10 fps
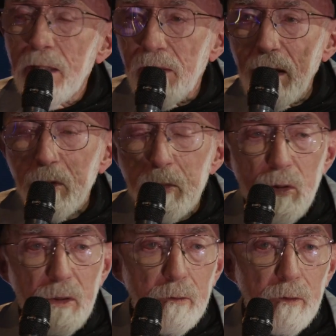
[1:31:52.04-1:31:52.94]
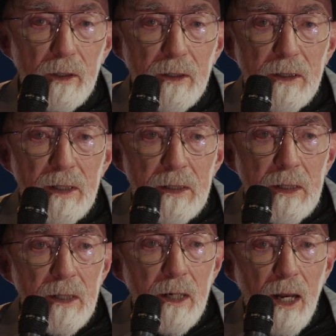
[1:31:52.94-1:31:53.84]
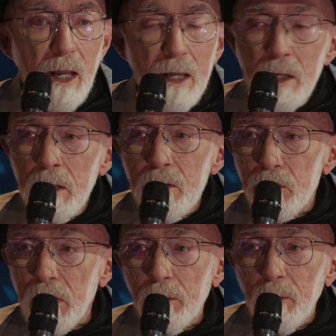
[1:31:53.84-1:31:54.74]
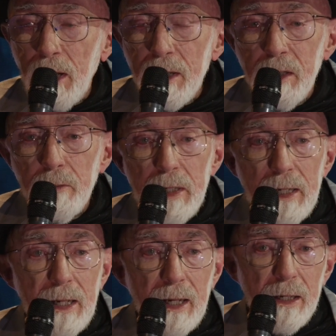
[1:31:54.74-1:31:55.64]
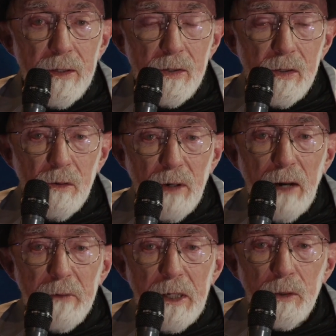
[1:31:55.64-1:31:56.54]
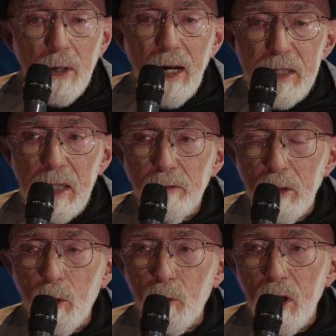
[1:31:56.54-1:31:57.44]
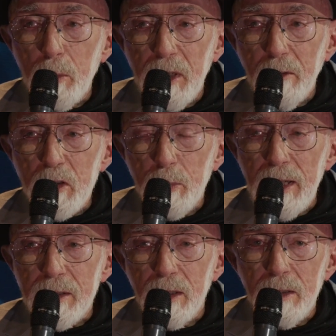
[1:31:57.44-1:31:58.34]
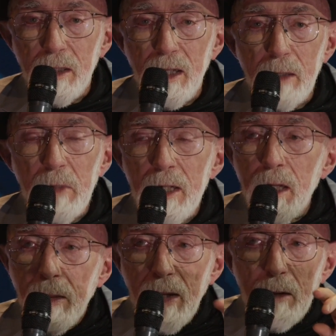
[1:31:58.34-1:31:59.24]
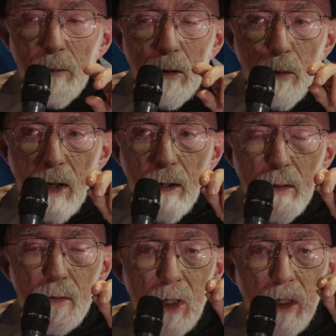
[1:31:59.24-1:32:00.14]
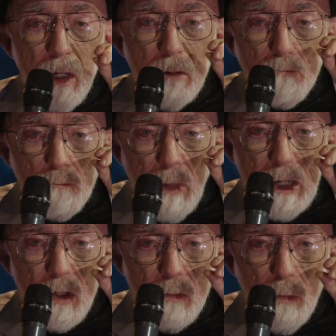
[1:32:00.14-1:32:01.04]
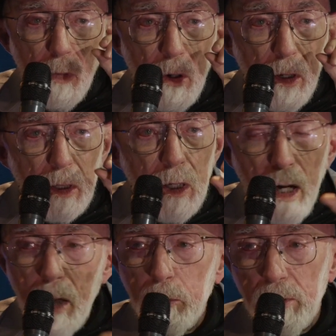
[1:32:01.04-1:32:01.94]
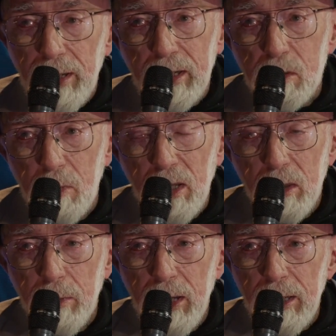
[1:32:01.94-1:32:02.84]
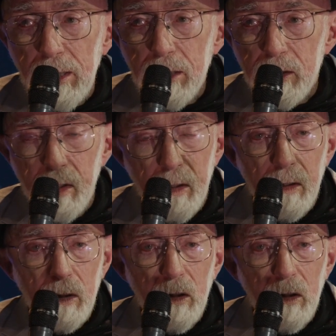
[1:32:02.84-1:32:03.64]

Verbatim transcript: That was beautiful. General relativity has gravity arising from a warping of space and time. That requires much more complex mathematics, the